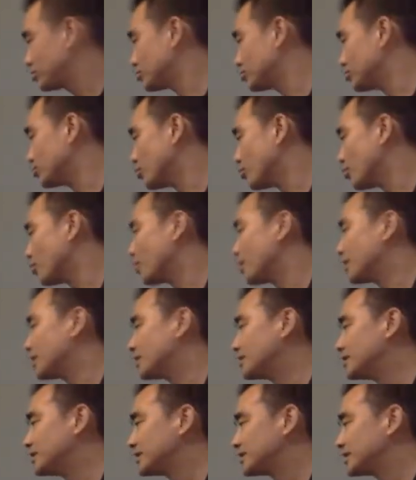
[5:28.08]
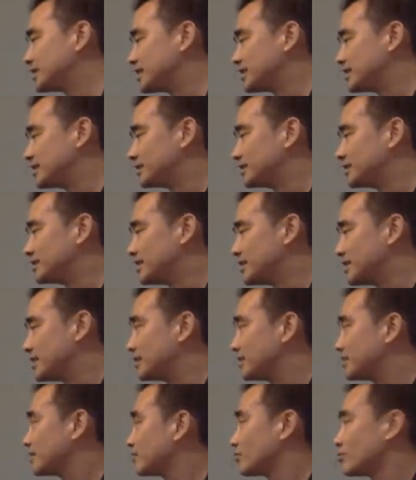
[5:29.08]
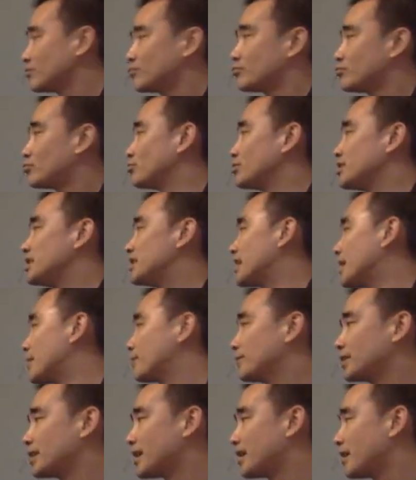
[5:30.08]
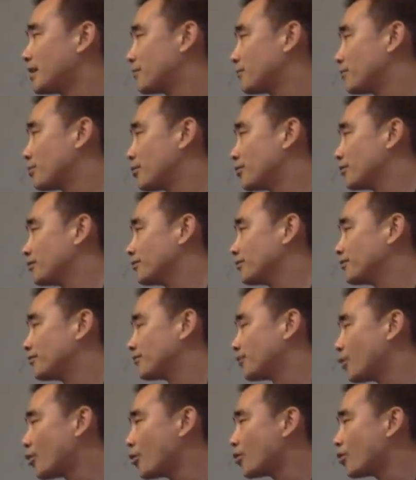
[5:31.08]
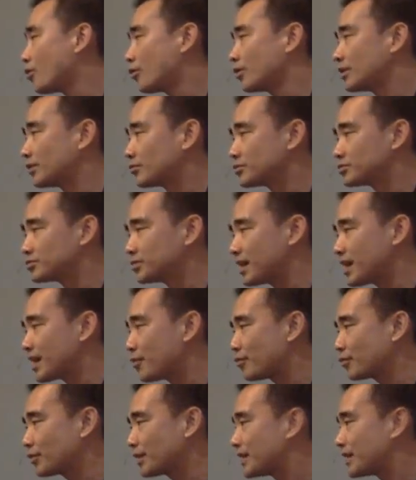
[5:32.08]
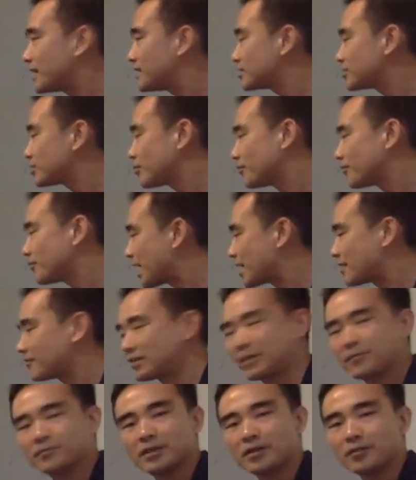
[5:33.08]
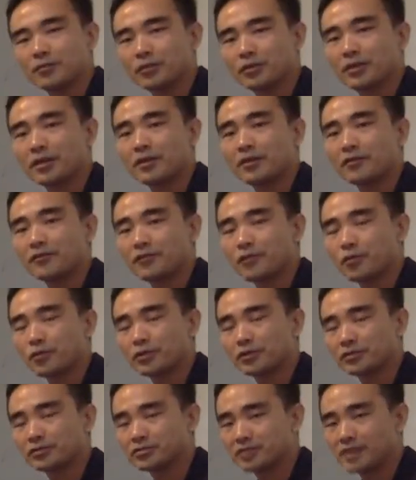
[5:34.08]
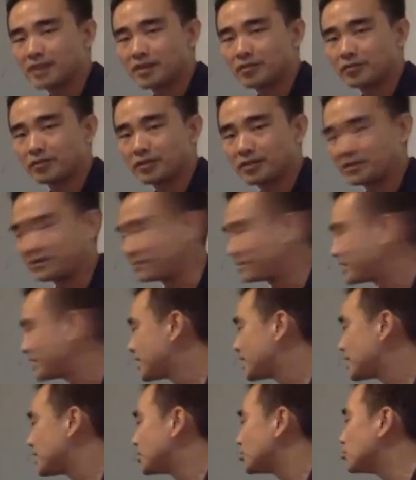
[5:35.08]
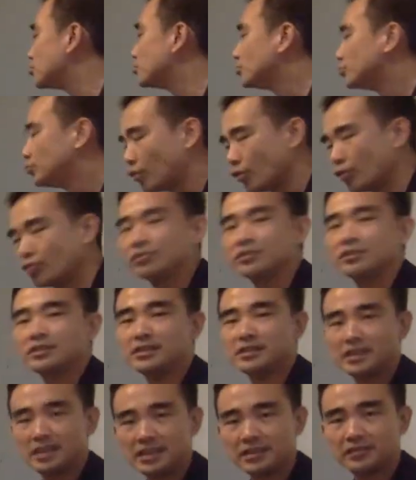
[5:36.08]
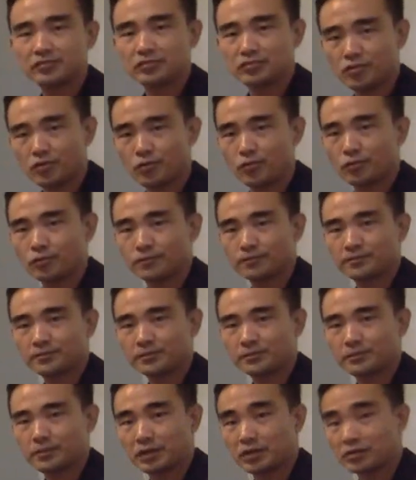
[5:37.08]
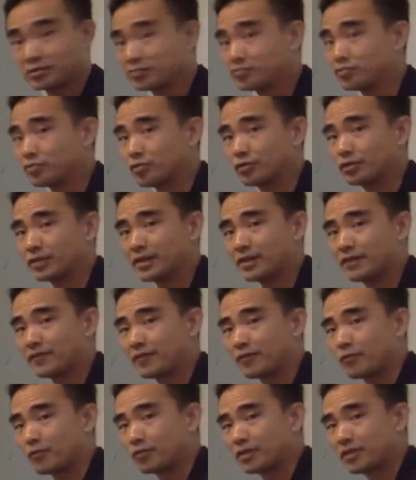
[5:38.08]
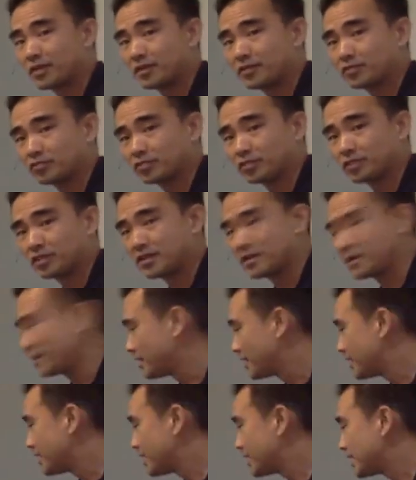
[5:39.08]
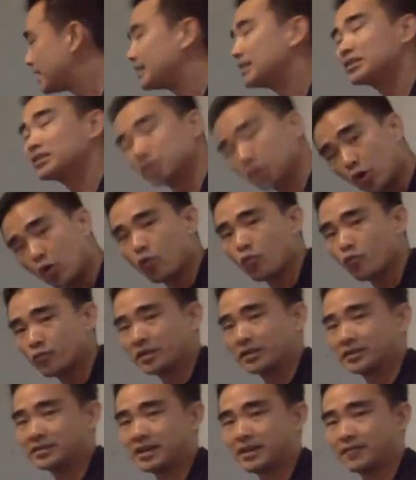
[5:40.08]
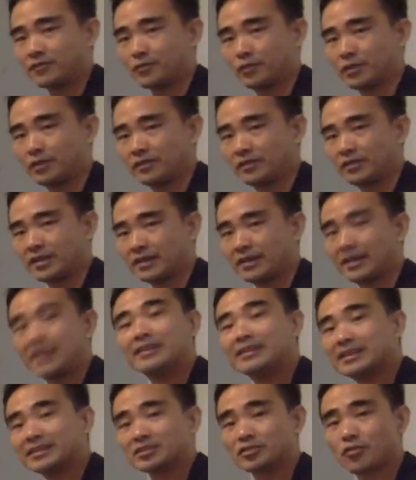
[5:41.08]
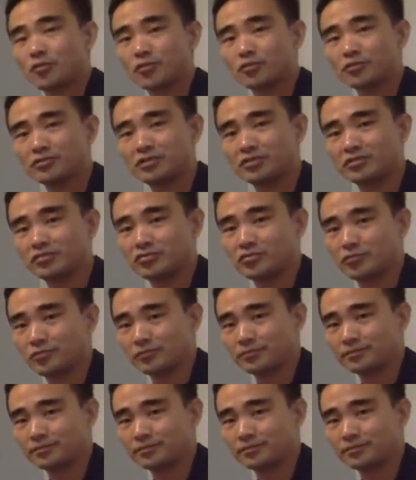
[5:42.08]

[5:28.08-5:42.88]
to know whether this is the 3 lambda upon 4 equals to L case or 5 lambda upon L4 equals to L case. You don't need to know, because you know that from here to here it is always half a wavelength, and that's all you need to know.